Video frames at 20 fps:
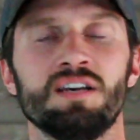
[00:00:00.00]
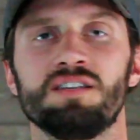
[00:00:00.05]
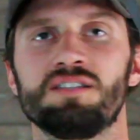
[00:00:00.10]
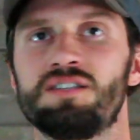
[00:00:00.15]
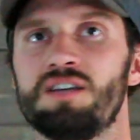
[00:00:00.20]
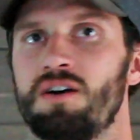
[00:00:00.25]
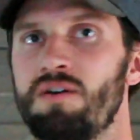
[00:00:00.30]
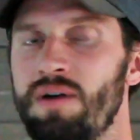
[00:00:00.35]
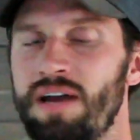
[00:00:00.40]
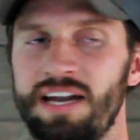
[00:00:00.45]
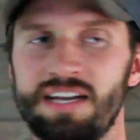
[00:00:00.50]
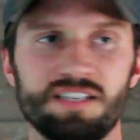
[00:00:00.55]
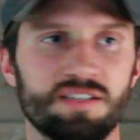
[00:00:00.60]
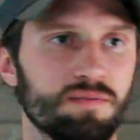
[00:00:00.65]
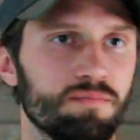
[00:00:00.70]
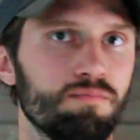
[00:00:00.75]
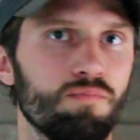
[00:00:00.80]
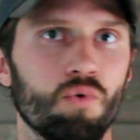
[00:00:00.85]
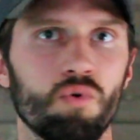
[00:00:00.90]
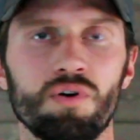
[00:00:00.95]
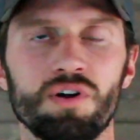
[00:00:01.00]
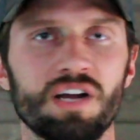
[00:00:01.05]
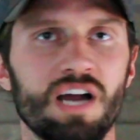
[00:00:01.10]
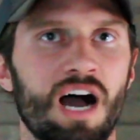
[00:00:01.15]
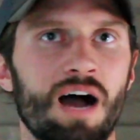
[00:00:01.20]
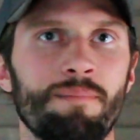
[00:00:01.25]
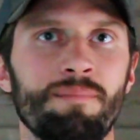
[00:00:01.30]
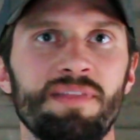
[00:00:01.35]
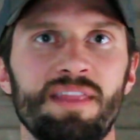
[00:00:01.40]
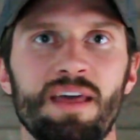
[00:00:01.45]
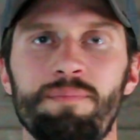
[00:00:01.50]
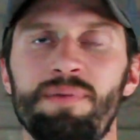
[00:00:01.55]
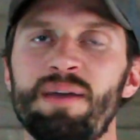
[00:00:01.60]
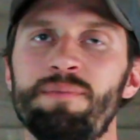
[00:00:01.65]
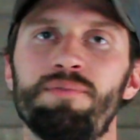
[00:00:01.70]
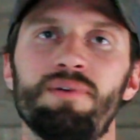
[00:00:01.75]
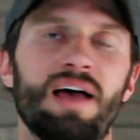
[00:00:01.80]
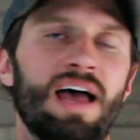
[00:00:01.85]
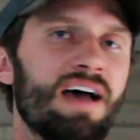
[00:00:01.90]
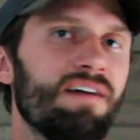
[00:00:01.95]
So it's more common that
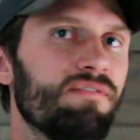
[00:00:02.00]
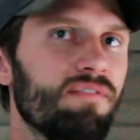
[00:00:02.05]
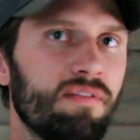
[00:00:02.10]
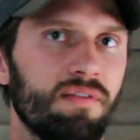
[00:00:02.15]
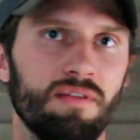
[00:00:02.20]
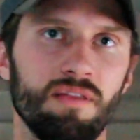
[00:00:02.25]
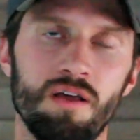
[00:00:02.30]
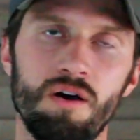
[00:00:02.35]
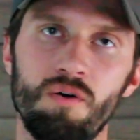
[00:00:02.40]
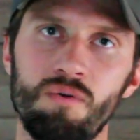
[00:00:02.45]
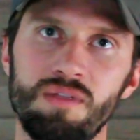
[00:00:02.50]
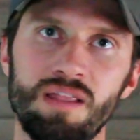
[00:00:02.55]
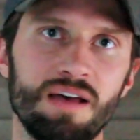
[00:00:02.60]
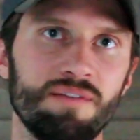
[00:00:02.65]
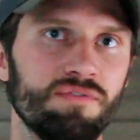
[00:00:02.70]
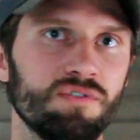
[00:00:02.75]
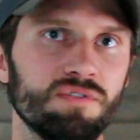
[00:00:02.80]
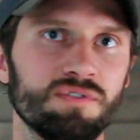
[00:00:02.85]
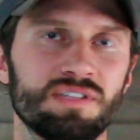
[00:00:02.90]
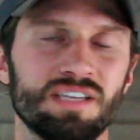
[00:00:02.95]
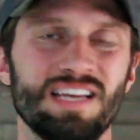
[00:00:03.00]
people have low levels,